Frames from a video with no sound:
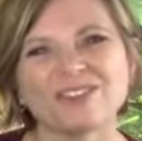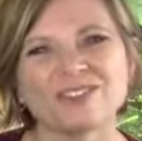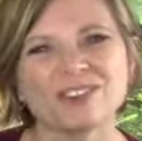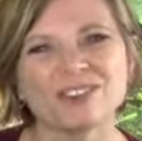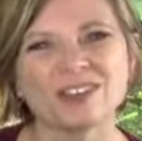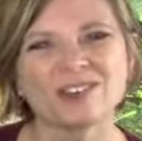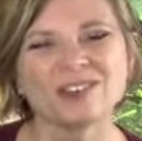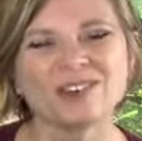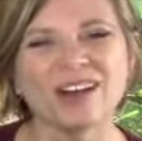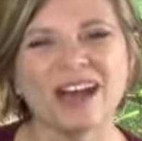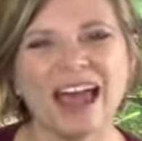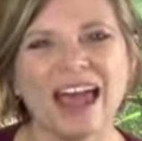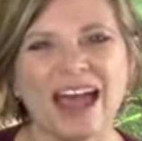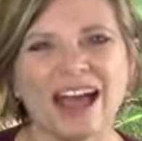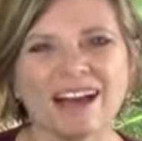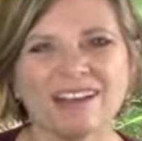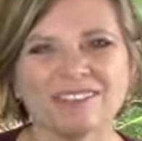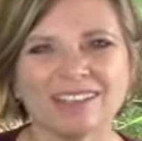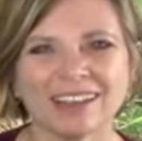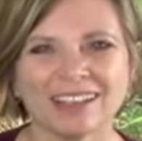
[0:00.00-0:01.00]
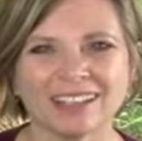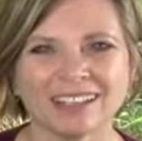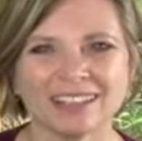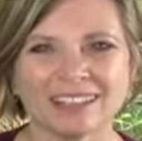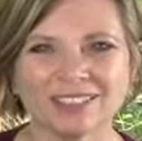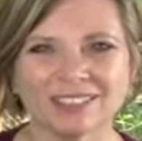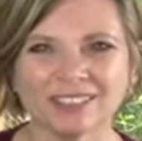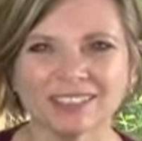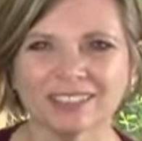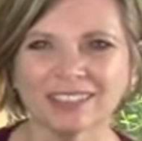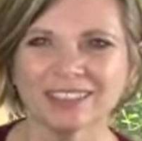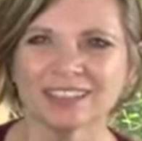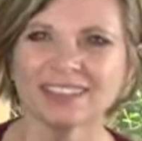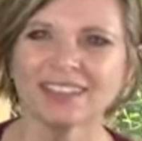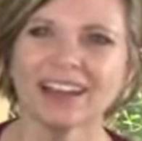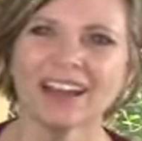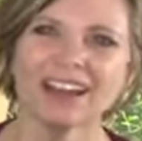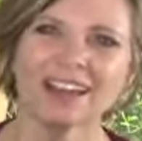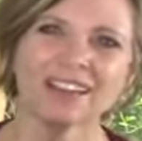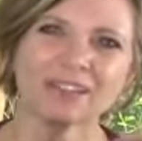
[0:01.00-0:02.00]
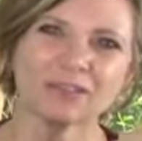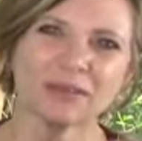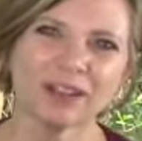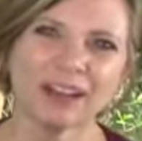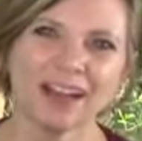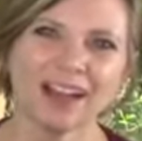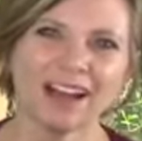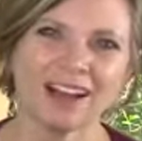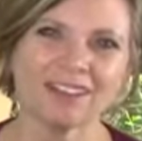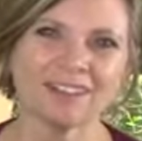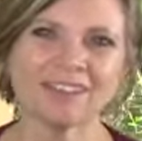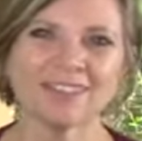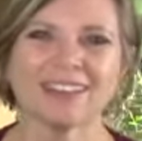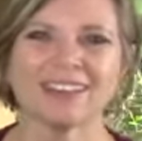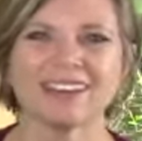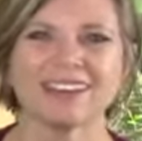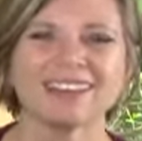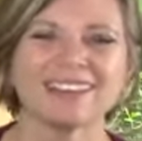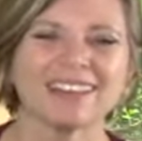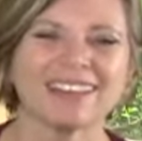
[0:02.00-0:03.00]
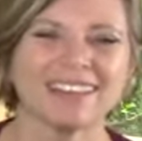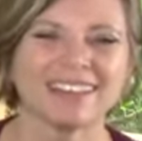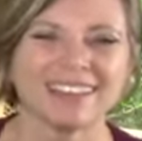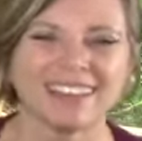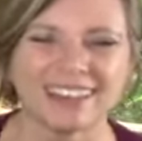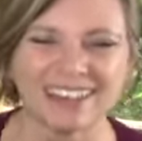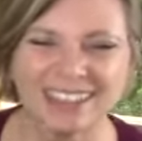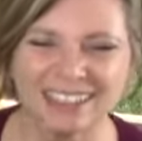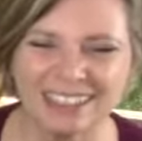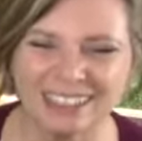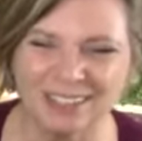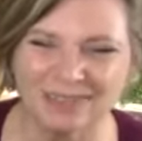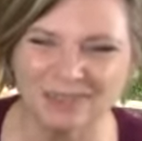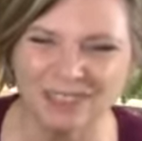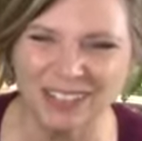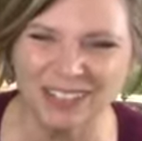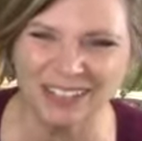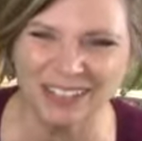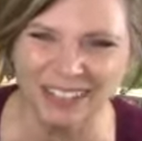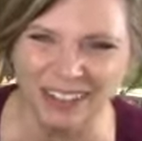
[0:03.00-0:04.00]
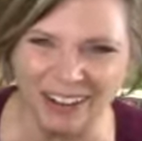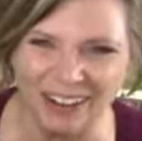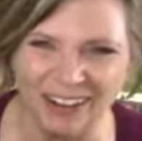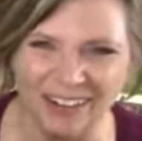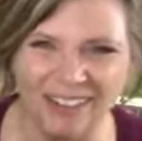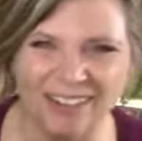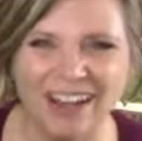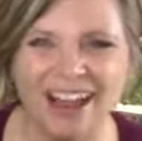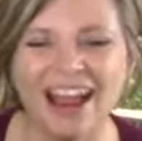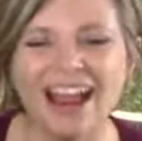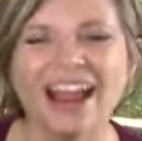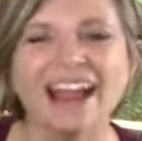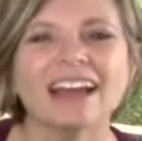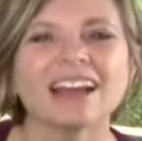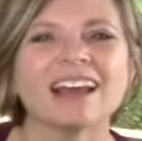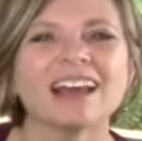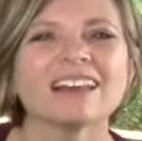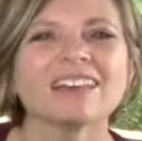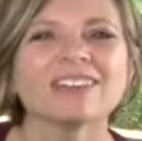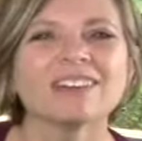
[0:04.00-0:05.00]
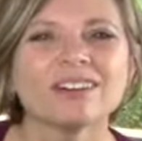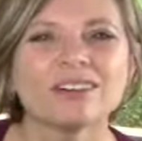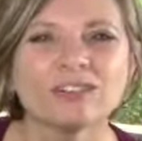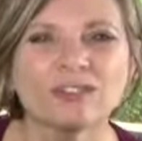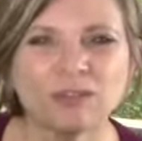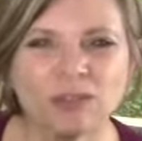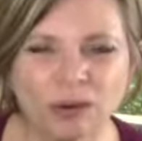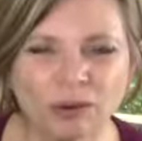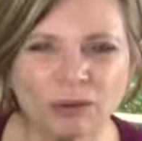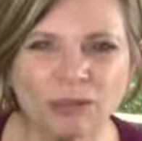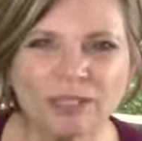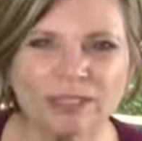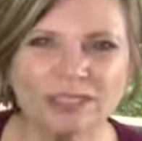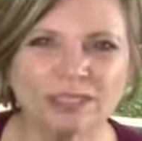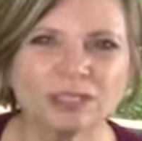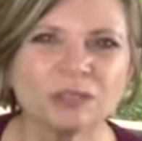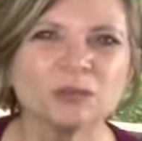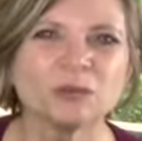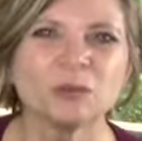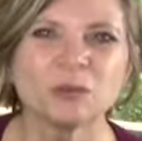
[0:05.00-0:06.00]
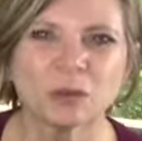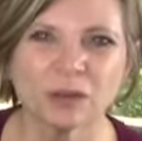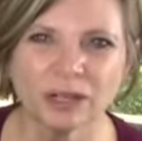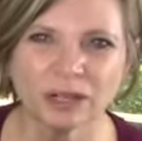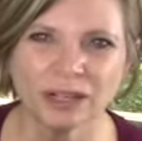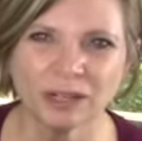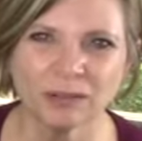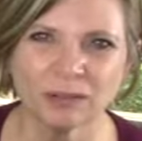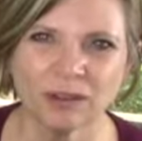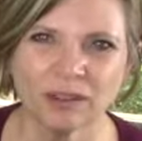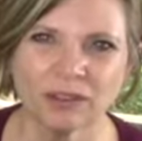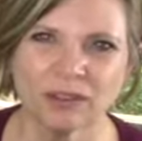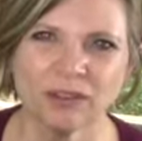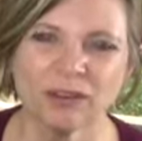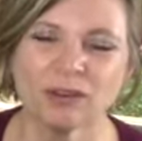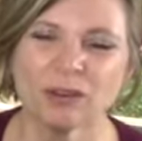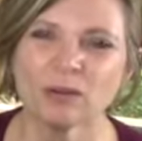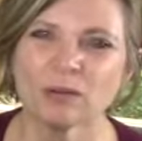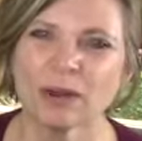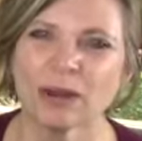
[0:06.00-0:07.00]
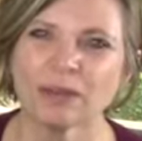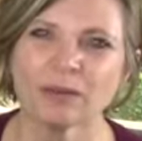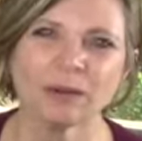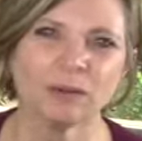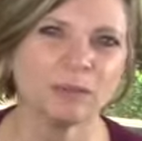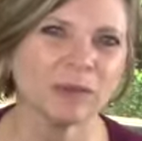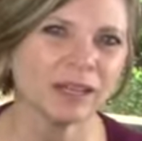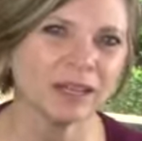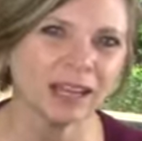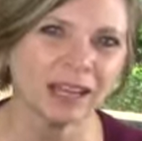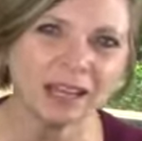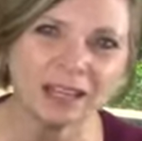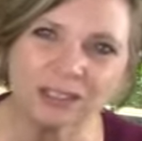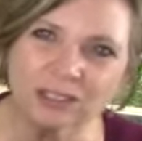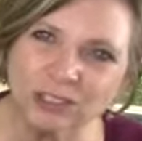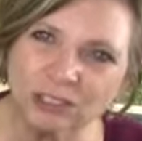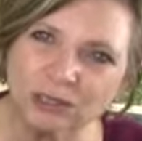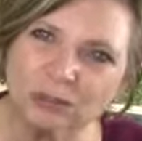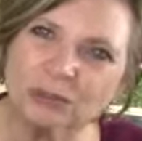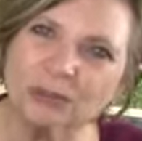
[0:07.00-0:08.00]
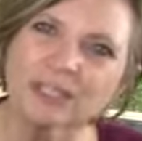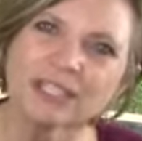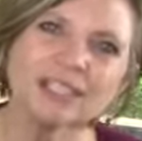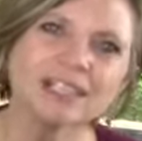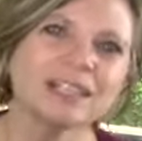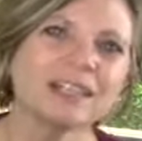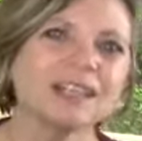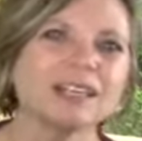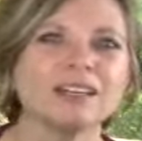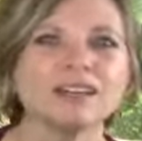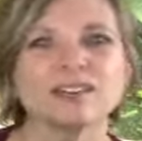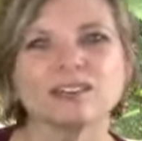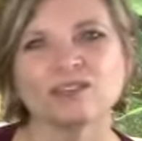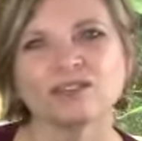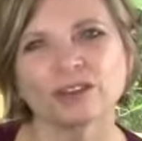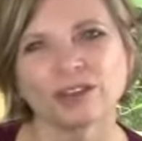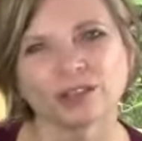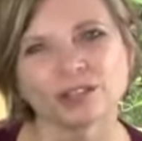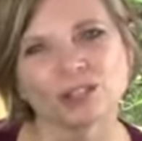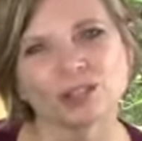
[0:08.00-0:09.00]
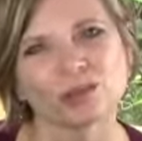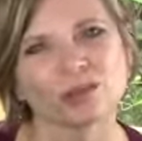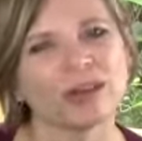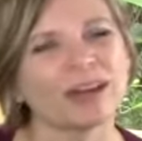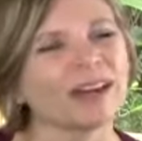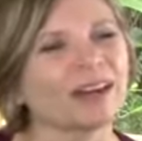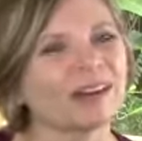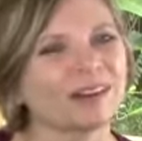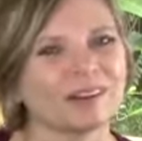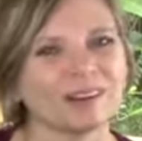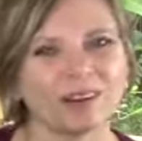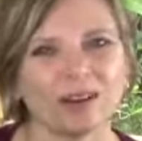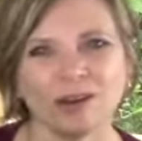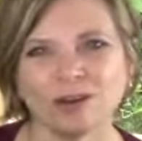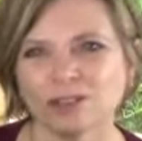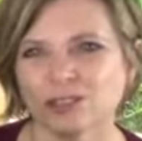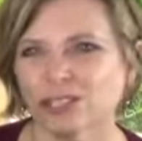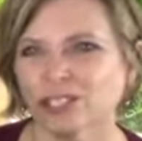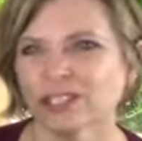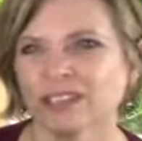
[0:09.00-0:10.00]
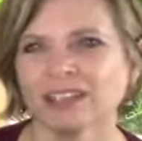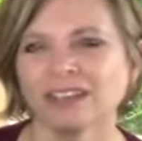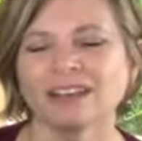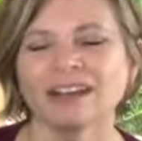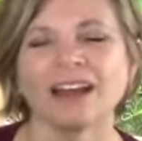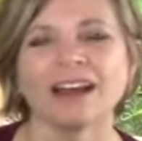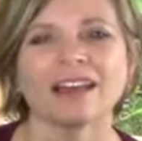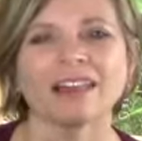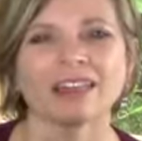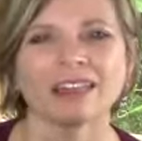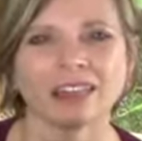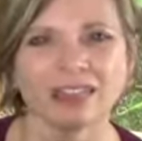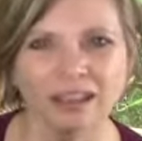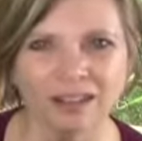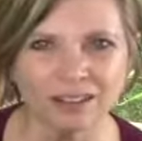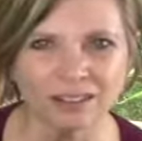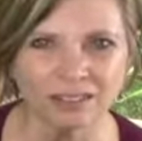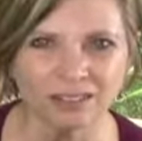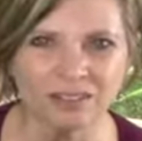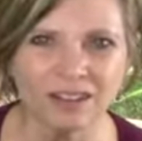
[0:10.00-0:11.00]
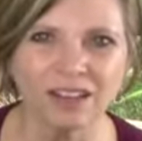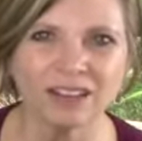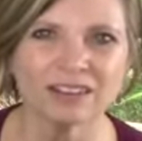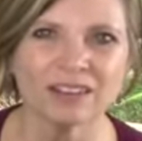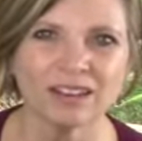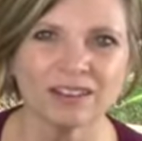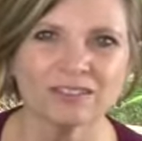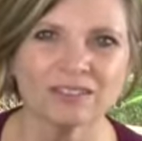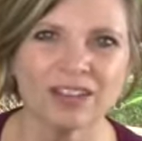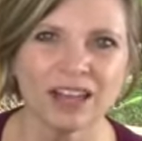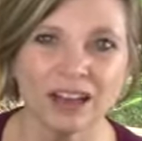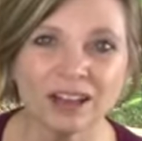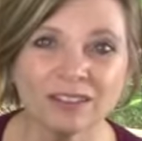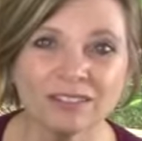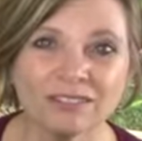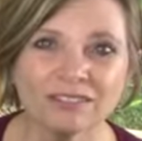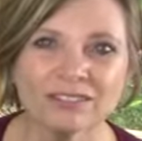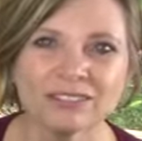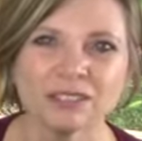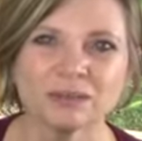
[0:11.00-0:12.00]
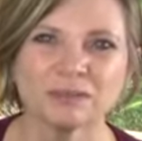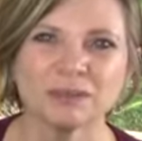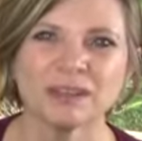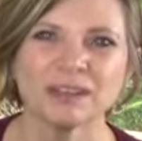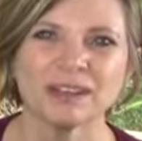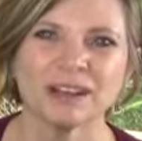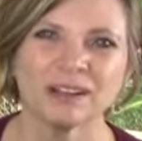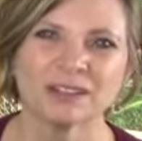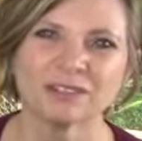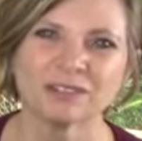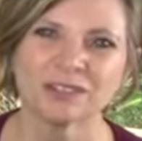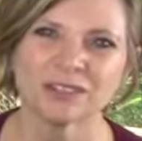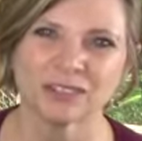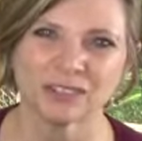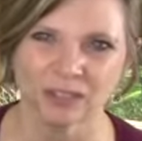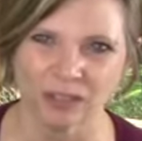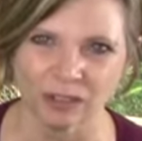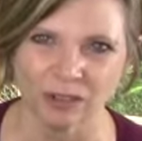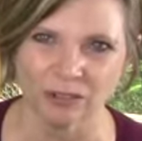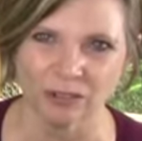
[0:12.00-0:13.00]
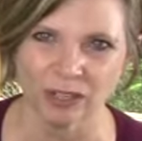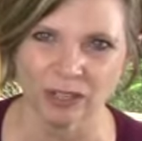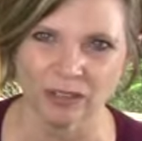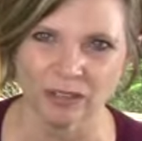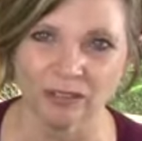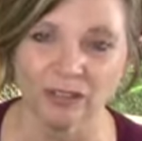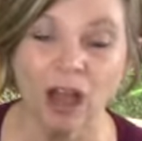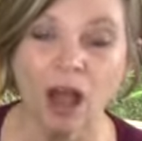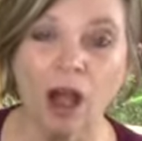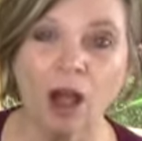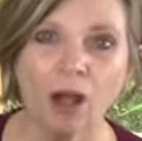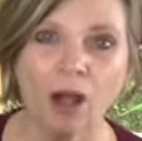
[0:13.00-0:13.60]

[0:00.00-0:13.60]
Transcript: if you have any interest in that, we have the links below, and I look forward to working with you, whether it be an angel reading, feng shui, or coaching. I love, love, love to be of service.